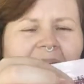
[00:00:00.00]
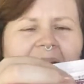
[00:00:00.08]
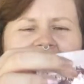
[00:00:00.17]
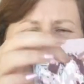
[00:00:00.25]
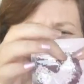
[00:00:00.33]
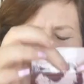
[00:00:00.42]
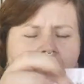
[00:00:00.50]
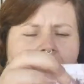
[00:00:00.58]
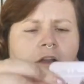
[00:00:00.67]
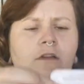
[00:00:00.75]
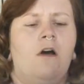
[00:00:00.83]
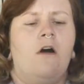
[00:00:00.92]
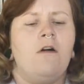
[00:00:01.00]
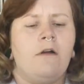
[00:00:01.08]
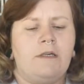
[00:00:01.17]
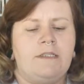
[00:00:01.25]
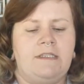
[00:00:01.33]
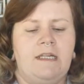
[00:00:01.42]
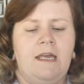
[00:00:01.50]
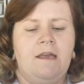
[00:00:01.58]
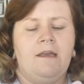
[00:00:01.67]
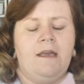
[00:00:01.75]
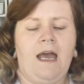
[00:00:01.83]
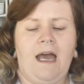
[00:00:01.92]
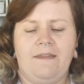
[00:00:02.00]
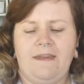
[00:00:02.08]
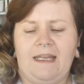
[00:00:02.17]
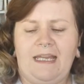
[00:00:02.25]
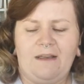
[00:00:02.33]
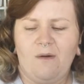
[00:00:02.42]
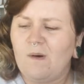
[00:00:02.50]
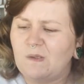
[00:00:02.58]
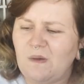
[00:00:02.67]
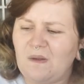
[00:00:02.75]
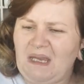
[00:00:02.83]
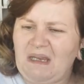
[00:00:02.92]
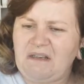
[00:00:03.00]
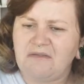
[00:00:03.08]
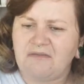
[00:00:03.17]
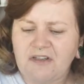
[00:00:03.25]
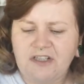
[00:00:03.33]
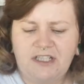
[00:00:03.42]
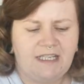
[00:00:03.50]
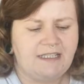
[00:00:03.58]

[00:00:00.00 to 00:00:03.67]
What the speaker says: and it never locks, and then it goes all like crunchy